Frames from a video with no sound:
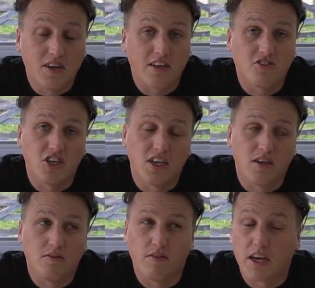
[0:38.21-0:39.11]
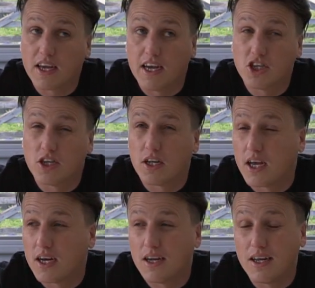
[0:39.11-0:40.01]
NextGen Vacationer
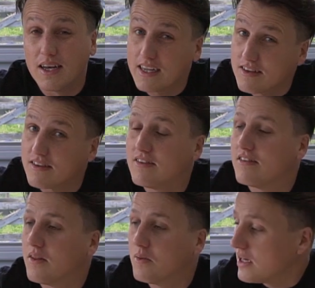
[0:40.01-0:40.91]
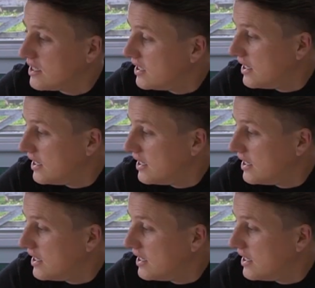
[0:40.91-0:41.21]
and Elite is the other one.